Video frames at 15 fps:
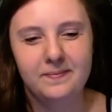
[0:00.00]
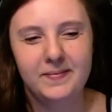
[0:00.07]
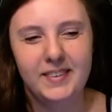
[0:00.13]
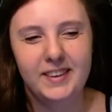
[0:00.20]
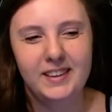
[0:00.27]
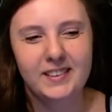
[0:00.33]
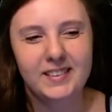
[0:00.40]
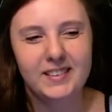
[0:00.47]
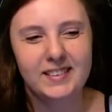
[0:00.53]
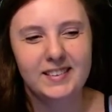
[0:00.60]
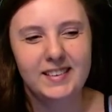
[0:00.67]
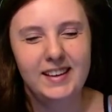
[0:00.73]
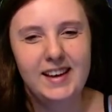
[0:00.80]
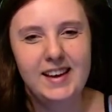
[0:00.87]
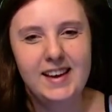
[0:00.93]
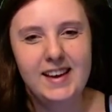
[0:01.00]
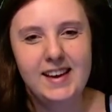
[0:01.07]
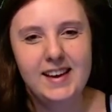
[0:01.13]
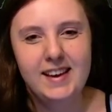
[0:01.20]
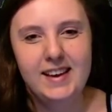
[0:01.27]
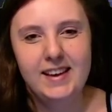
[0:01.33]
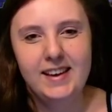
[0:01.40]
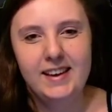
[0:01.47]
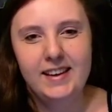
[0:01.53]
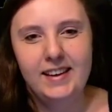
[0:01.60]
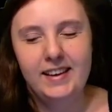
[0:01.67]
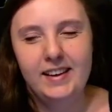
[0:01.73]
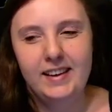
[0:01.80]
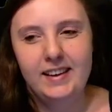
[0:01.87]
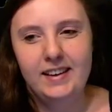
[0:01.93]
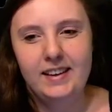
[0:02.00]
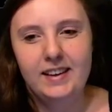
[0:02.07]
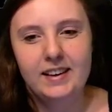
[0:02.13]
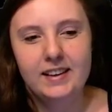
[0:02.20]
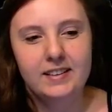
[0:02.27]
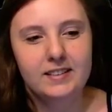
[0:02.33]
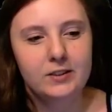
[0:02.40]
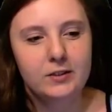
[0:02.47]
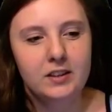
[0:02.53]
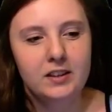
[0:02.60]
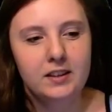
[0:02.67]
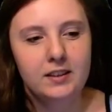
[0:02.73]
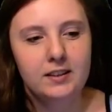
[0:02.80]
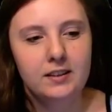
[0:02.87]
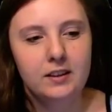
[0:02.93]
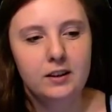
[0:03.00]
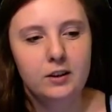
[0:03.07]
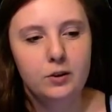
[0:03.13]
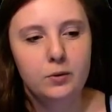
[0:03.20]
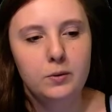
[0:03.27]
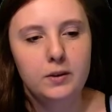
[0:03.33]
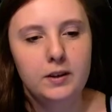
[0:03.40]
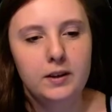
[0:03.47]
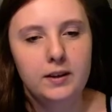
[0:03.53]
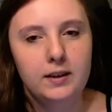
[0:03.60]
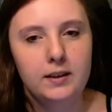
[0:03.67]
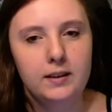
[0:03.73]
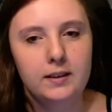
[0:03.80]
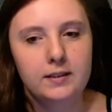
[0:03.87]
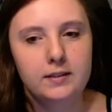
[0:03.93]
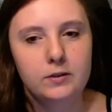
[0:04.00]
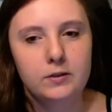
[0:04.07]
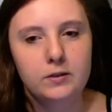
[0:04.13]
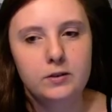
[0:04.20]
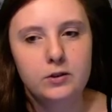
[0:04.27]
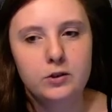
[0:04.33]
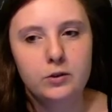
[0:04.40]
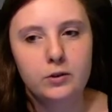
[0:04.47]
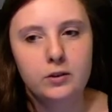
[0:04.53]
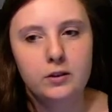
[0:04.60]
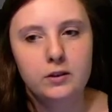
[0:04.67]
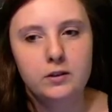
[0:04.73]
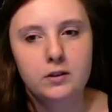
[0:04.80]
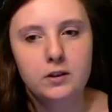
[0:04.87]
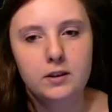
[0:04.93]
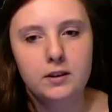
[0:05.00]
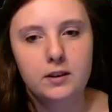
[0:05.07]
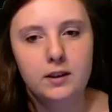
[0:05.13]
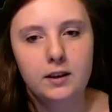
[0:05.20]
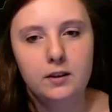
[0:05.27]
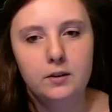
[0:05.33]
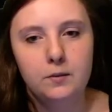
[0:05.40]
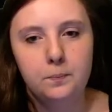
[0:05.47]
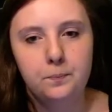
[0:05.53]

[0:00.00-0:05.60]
Cute. Yeah, so I think that Chloe is going to join Dirk in here.